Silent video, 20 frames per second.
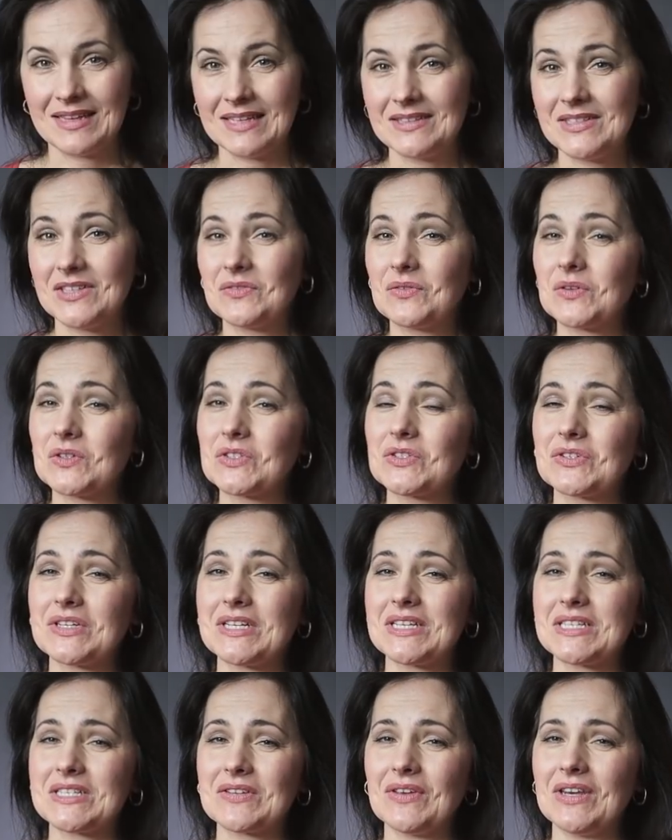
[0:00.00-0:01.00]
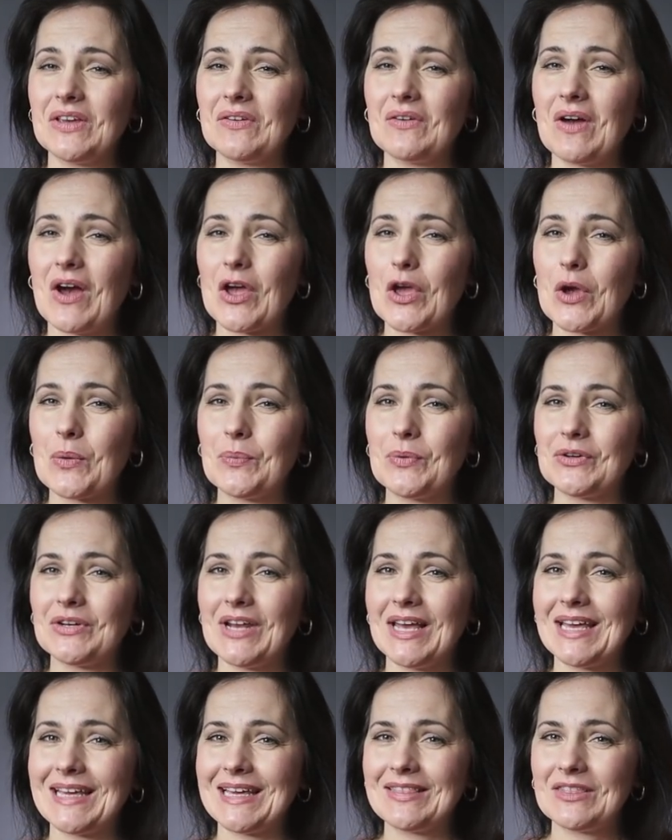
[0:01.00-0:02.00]
That's it for today's video. I hope
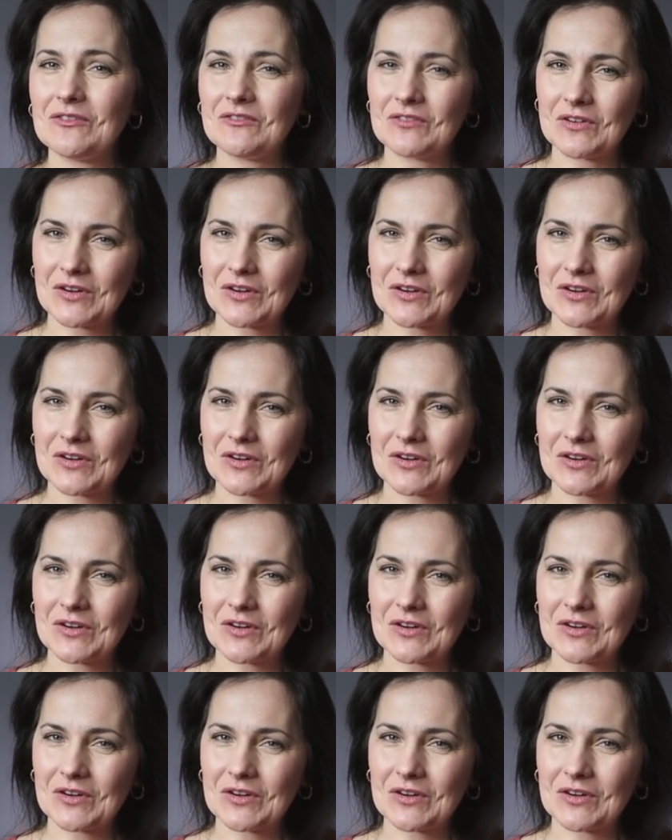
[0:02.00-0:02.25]
you like it.